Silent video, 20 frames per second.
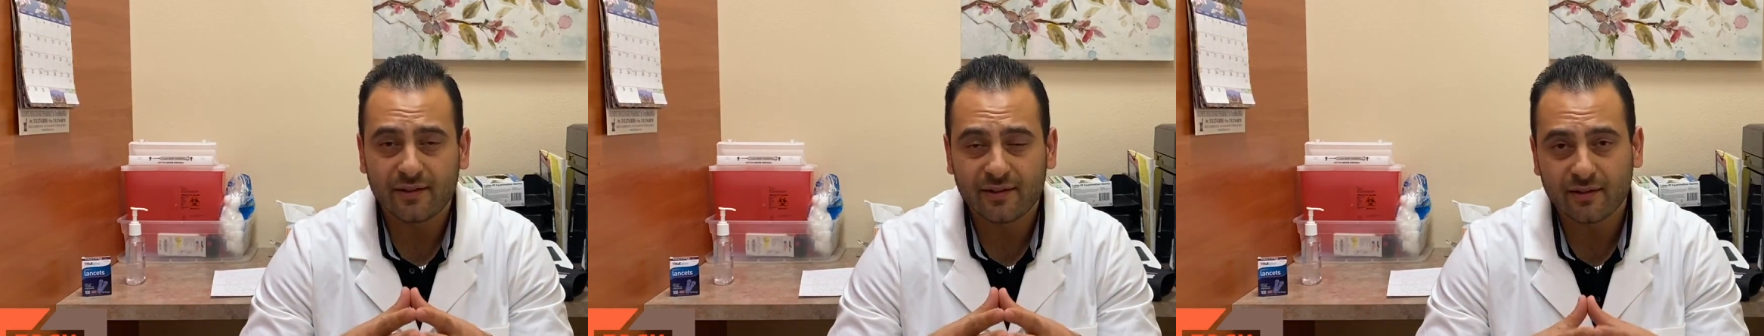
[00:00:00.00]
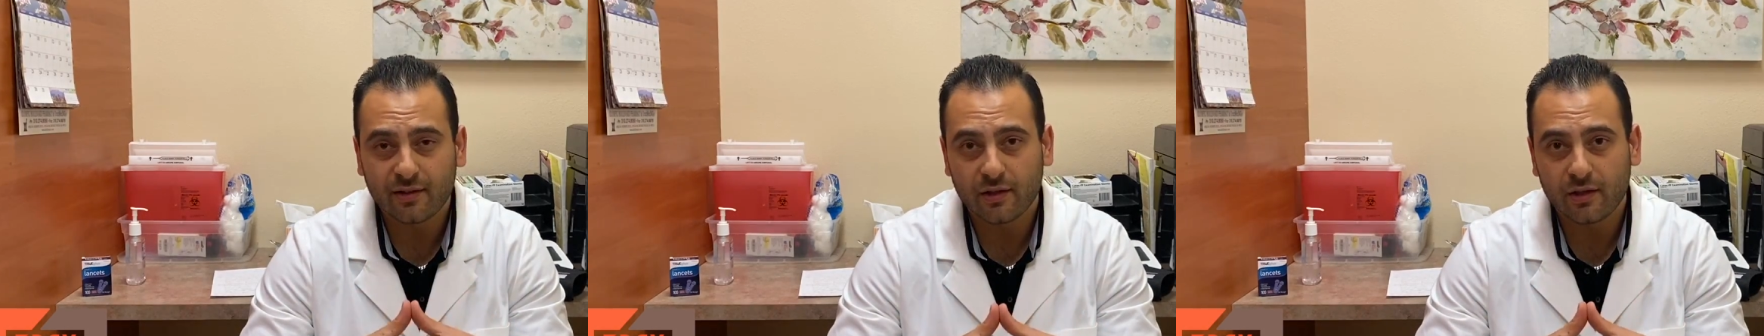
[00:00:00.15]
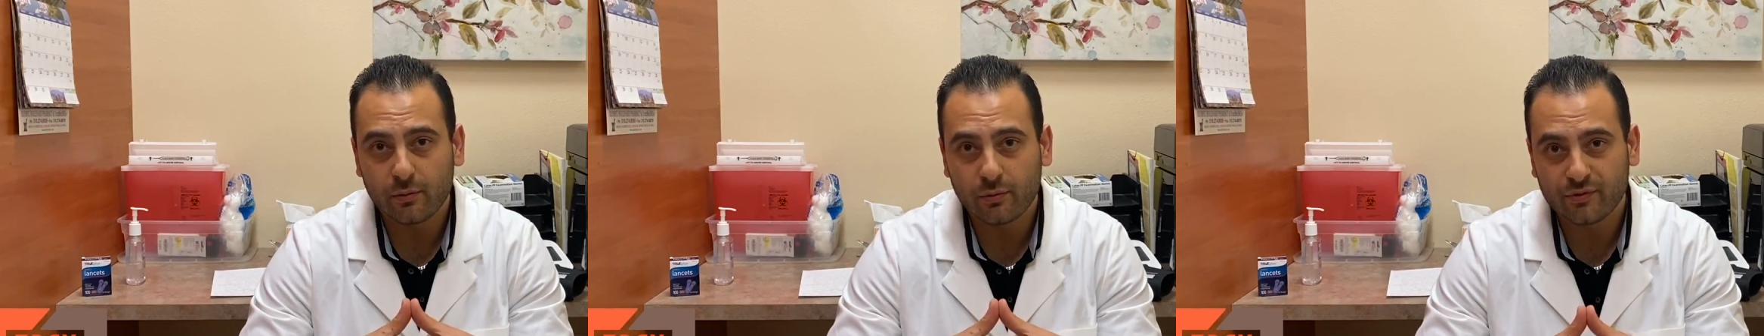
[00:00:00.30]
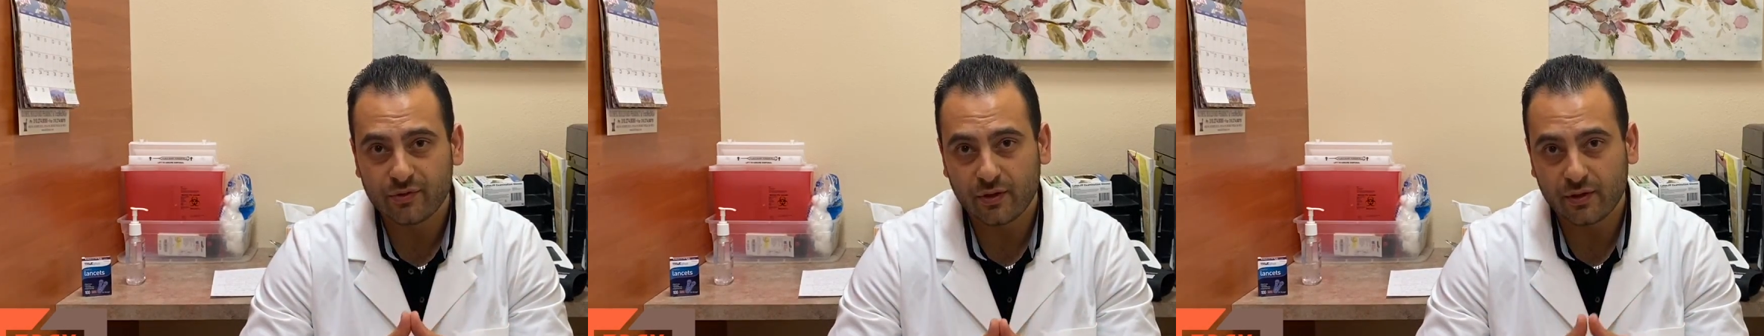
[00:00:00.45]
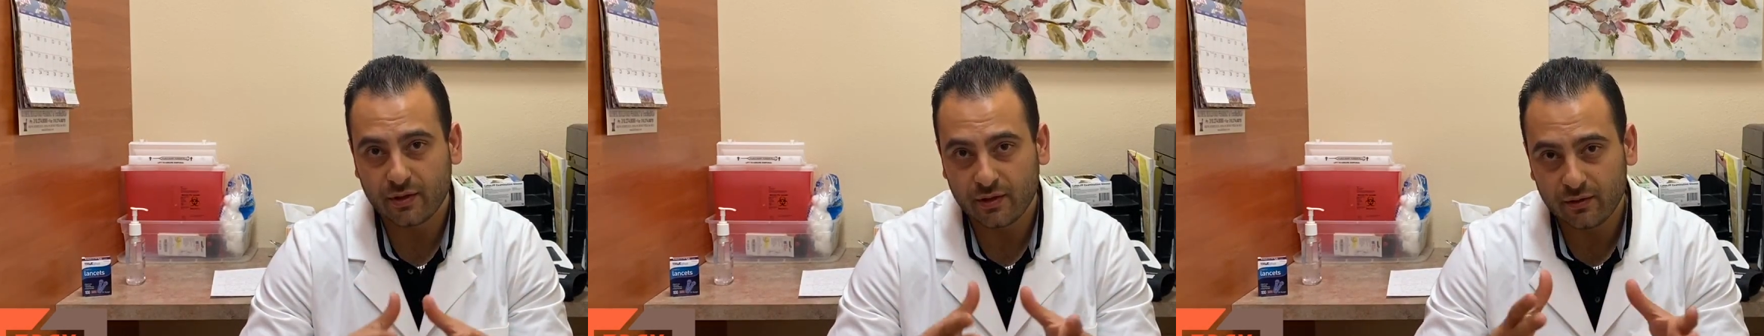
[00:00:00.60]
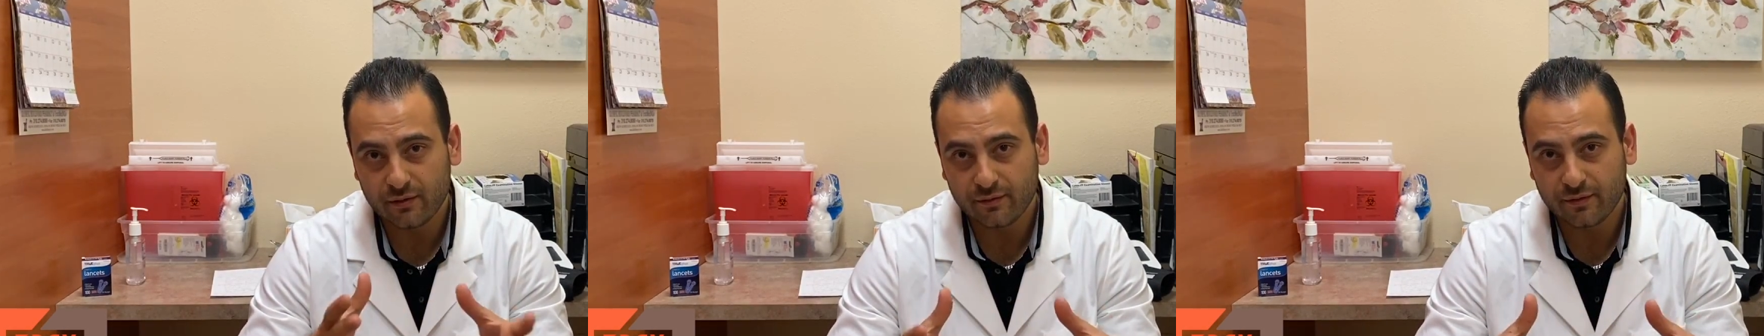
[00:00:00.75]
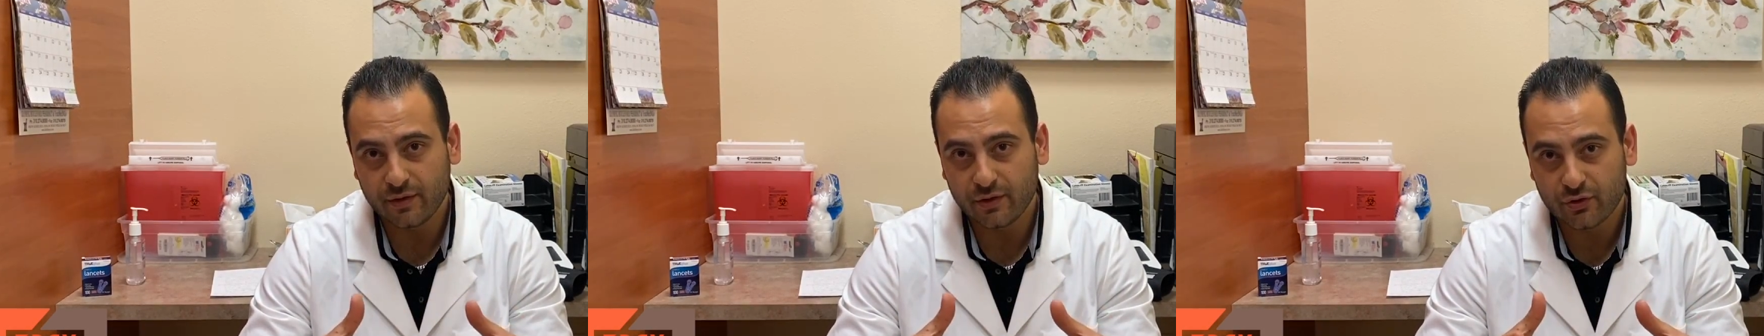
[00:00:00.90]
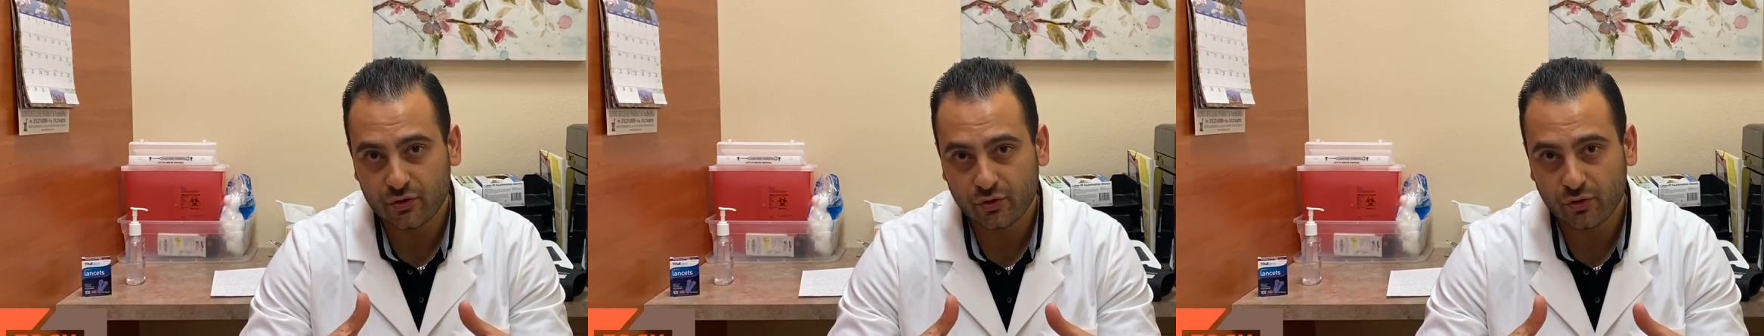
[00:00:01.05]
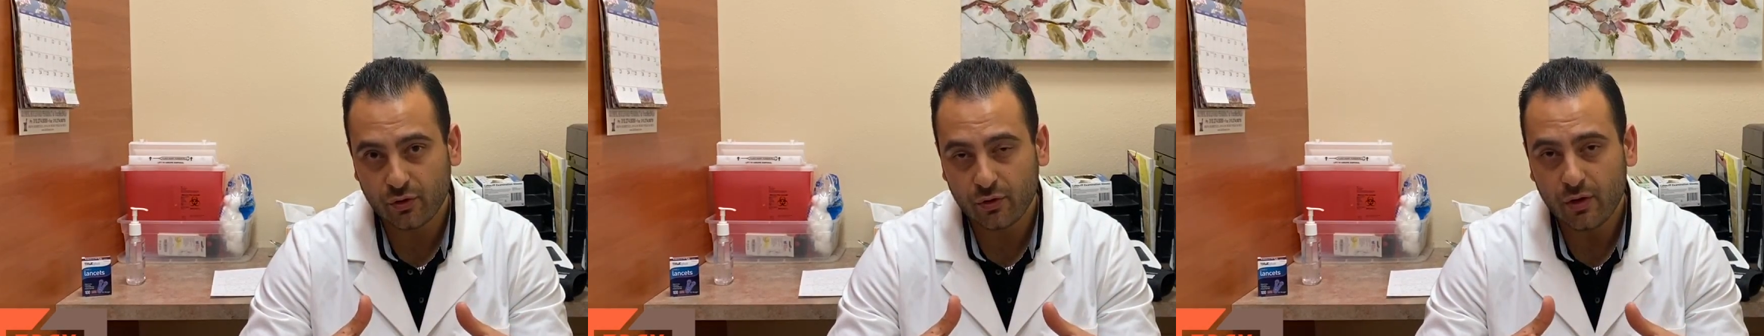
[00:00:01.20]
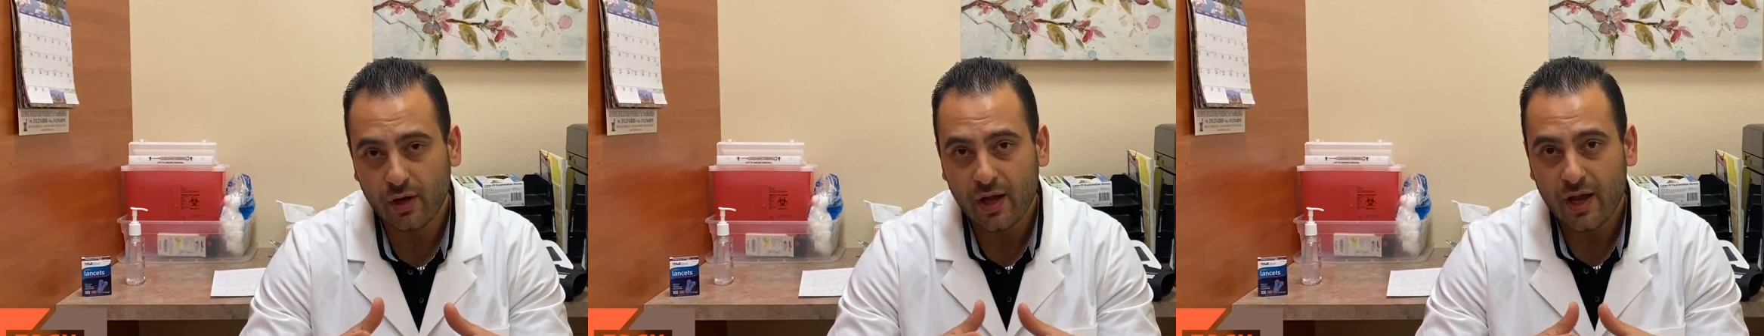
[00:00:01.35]
study was done in
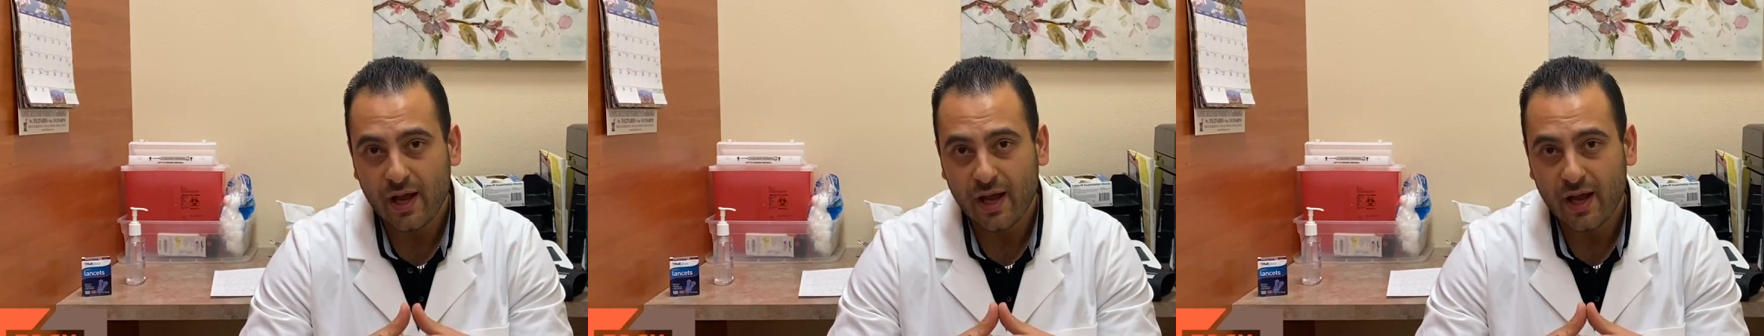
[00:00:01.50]
vitro,